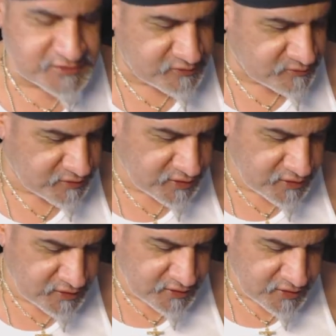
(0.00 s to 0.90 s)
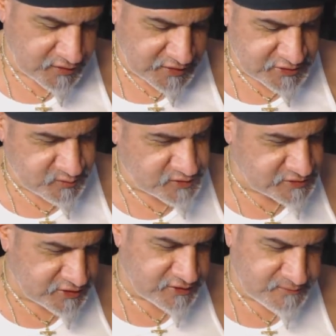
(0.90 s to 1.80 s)
So this
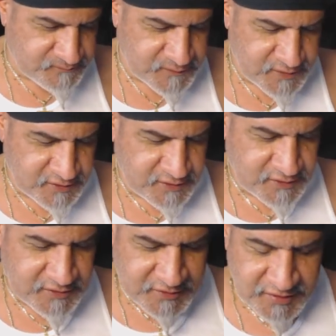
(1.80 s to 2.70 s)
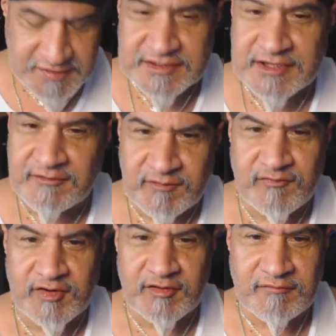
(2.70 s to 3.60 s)
was like I said, if
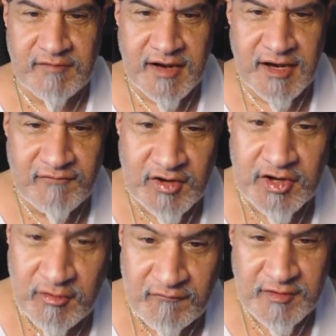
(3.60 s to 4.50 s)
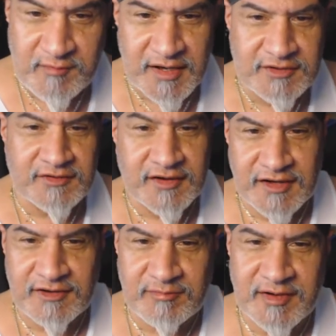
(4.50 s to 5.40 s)
you're ever a girlfriend of mine, you're gonna
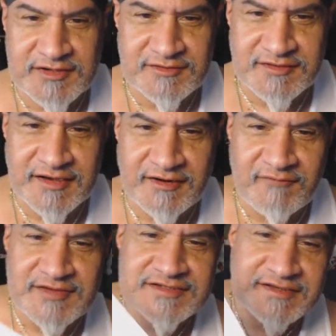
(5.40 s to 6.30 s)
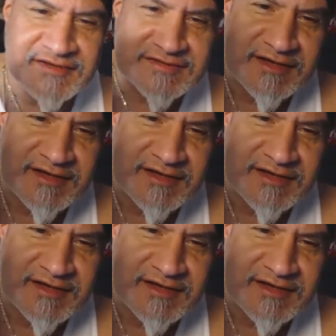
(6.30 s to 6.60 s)
get your picture taken. Obviously, this